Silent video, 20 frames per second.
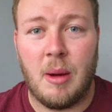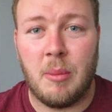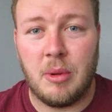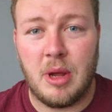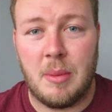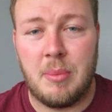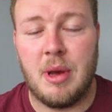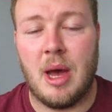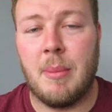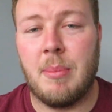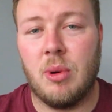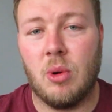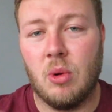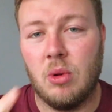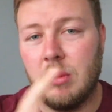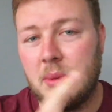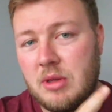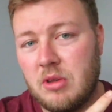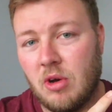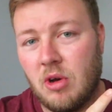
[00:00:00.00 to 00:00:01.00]
I'm going to put a
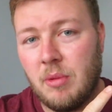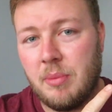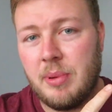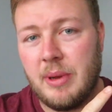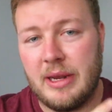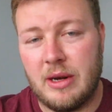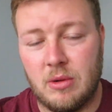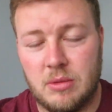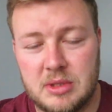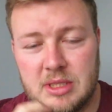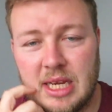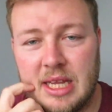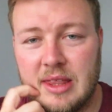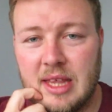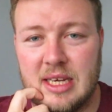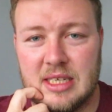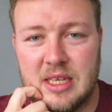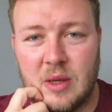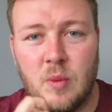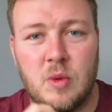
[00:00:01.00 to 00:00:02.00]
poll at the top and it will say
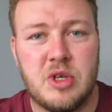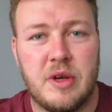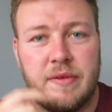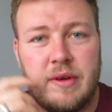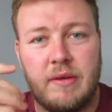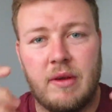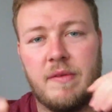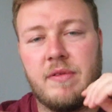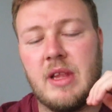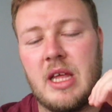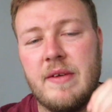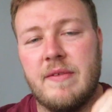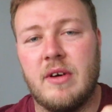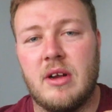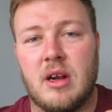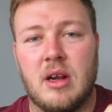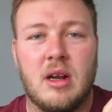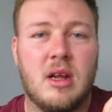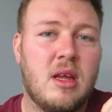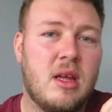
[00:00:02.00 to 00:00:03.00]
things like what's your favourite
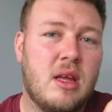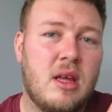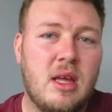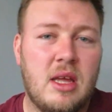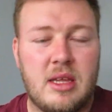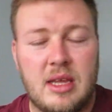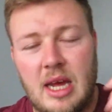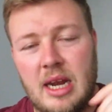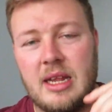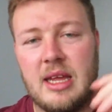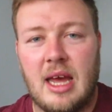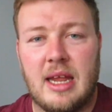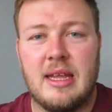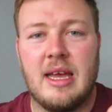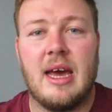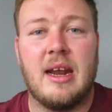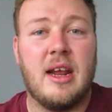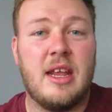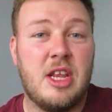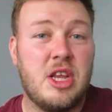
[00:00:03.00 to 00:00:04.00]
flavour or yada yada
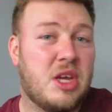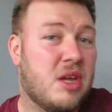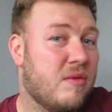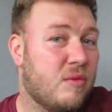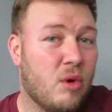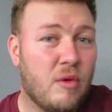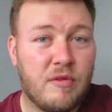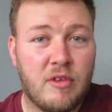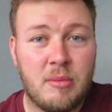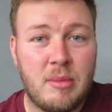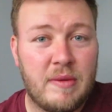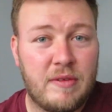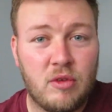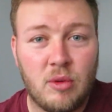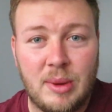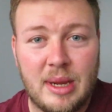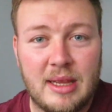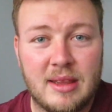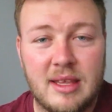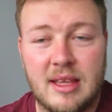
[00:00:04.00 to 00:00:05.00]
yada and you can vote for me if
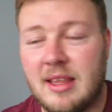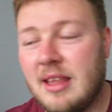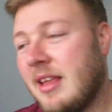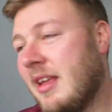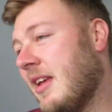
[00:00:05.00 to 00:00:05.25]
you don't mind.